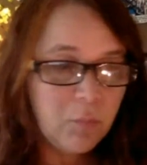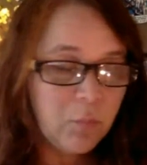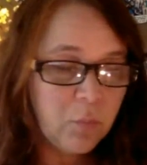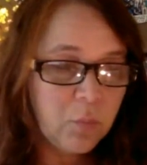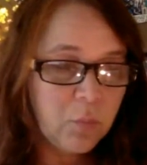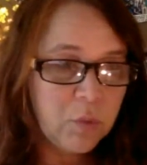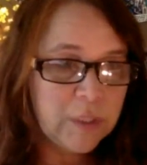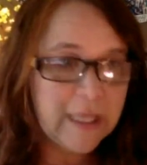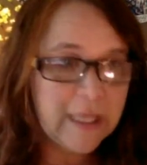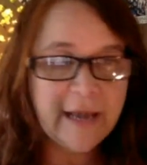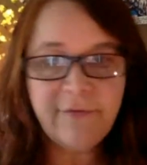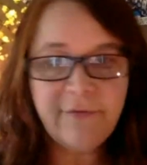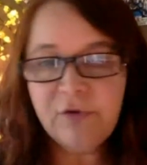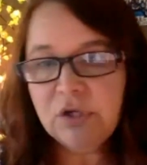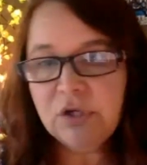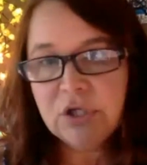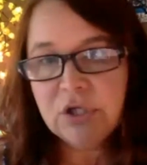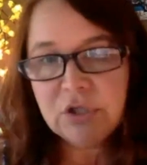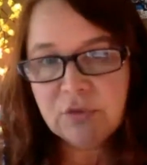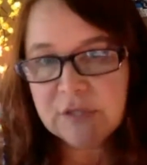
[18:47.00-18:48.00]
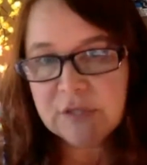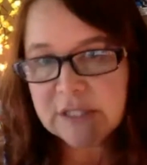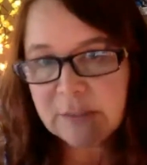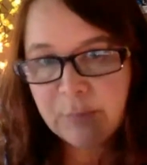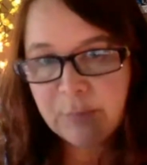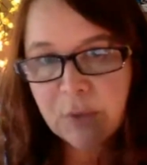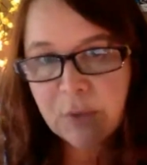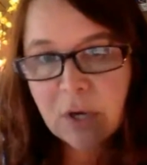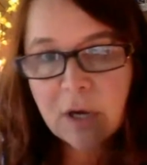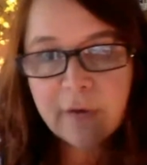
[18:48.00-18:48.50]
would like for you to do this
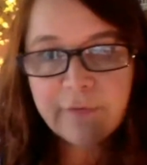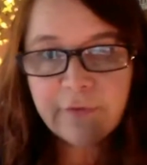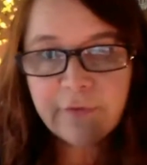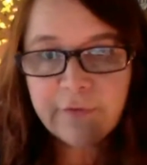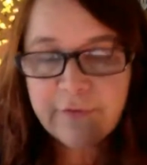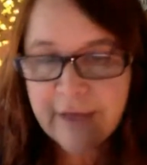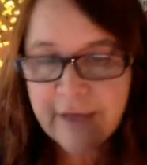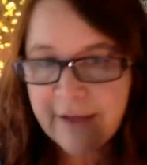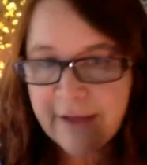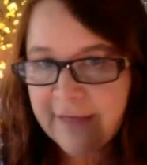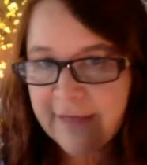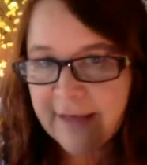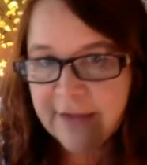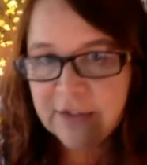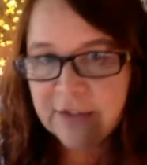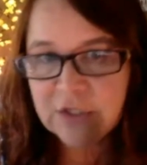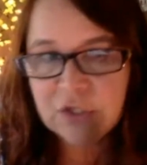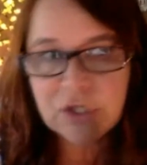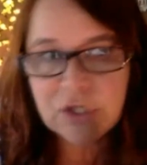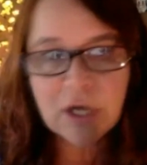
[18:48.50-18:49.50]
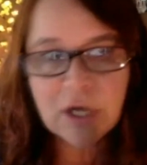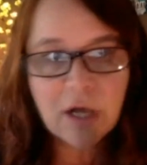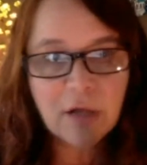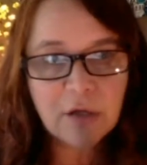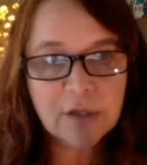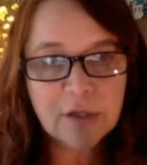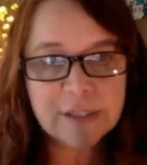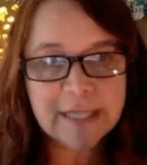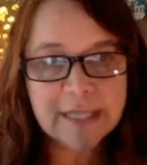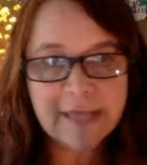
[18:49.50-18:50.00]
book for
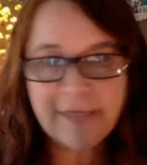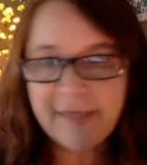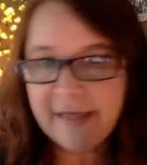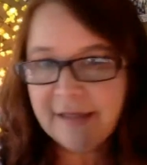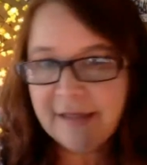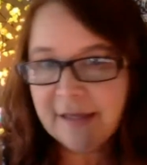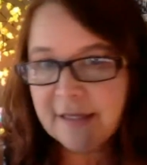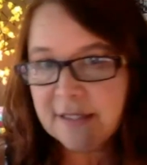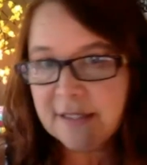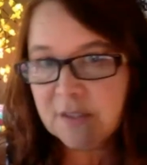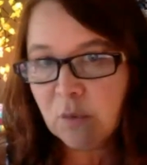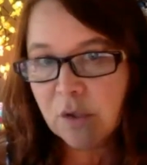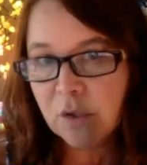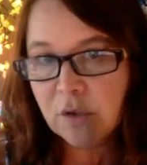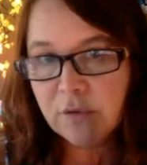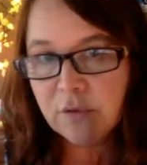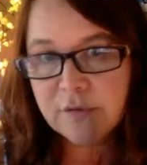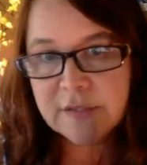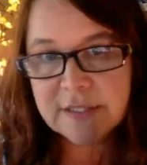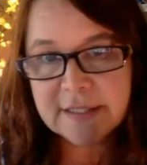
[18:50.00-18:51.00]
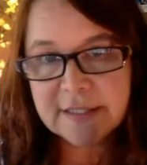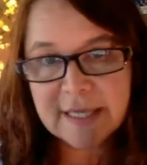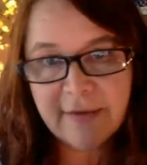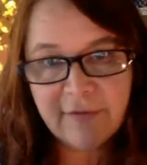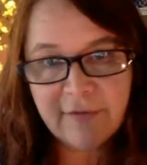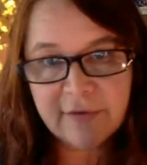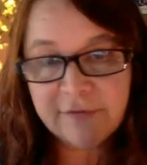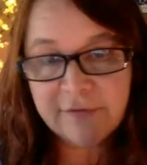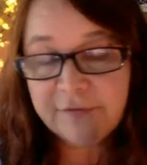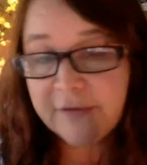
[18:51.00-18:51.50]
$5,000. I think that it's worth
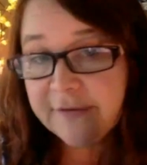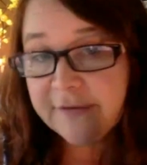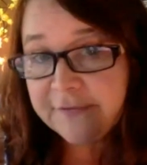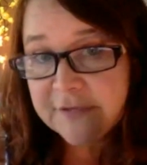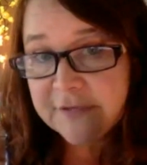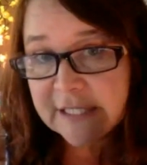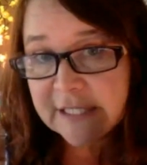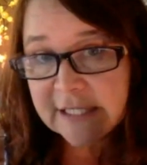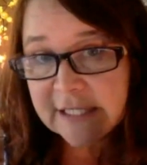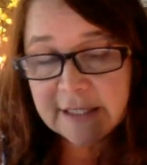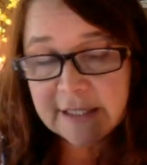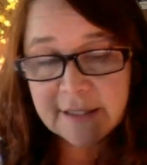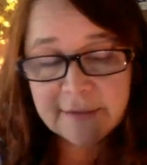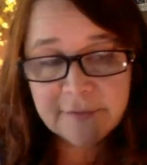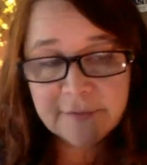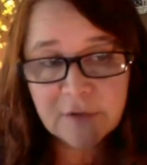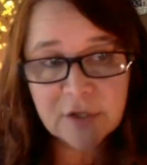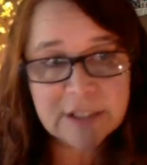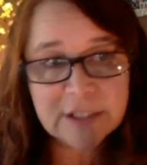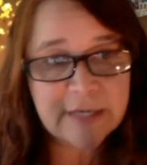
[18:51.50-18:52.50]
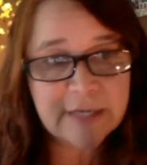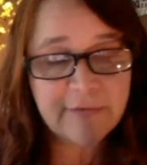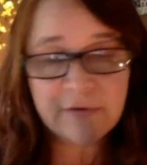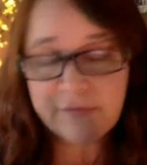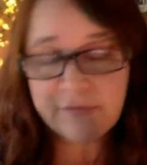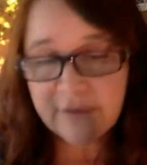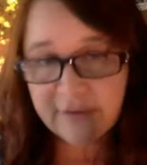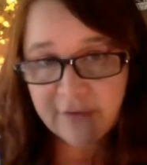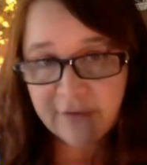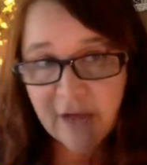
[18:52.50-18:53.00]
$750 or
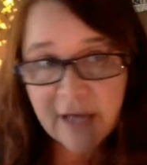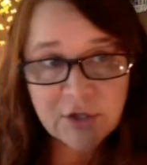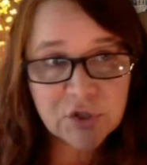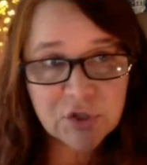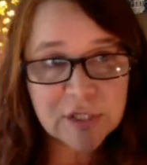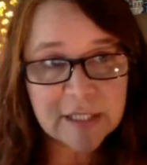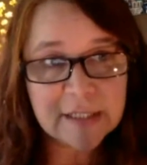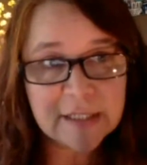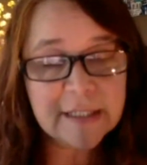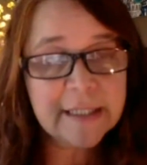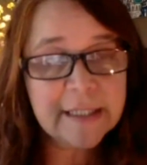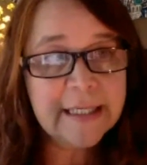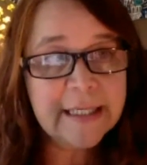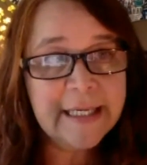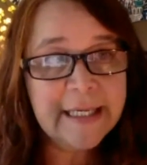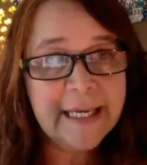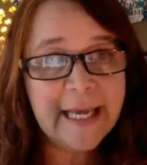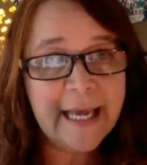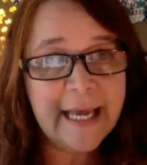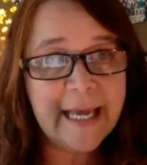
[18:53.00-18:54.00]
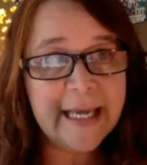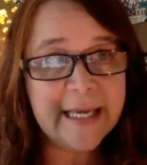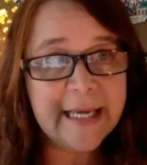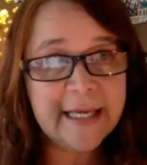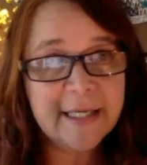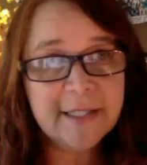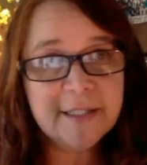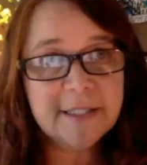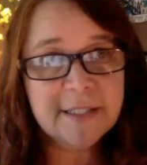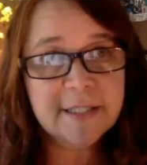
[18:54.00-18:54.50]
$7,500,
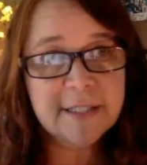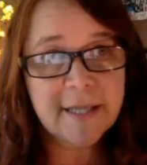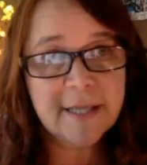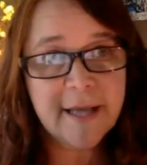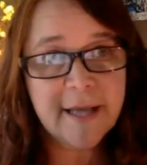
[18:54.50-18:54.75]
and